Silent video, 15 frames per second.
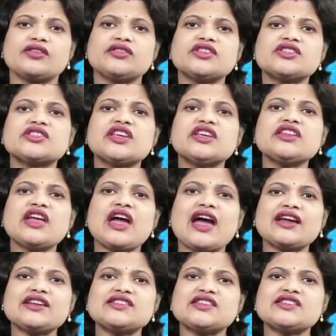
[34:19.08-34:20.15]
The skin
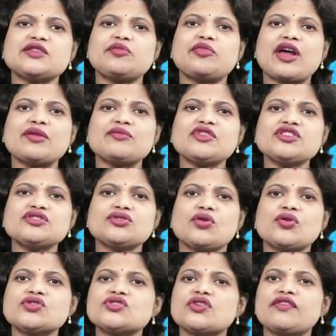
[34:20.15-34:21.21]
acts as a primary
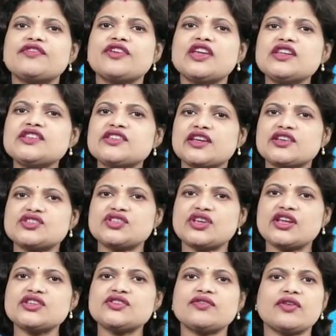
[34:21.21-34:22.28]
source of heat
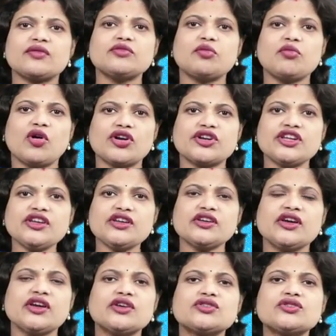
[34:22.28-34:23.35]
exchange from the body
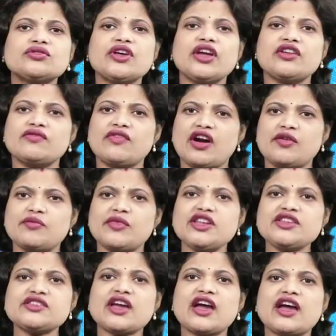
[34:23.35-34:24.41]
to the
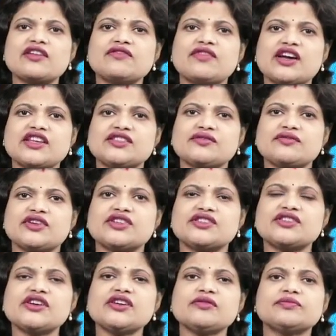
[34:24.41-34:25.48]
environment and vice
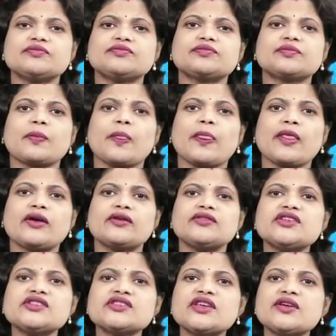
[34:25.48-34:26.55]
versa.
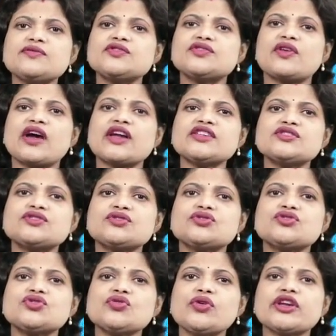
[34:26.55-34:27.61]
This gives rise to
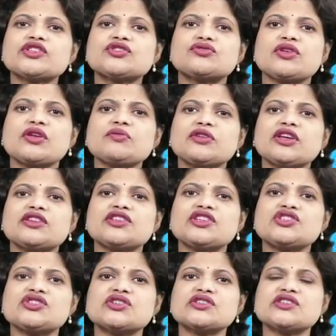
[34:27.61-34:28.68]
two extreme
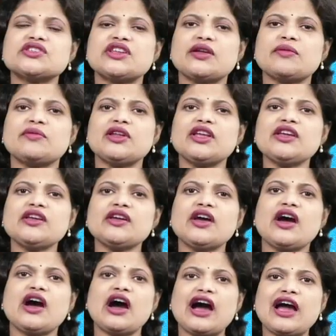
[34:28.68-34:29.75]
conditions, namely
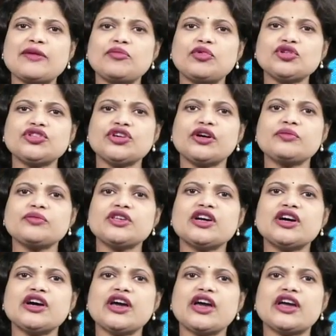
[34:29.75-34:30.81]

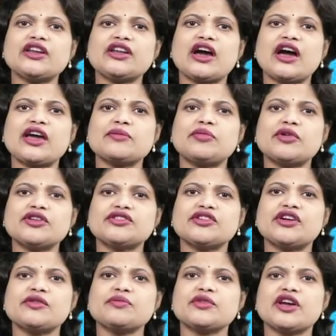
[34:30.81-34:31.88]
hypothermia and
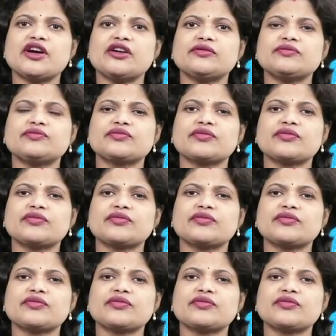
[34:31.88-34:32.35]
hyperthermia.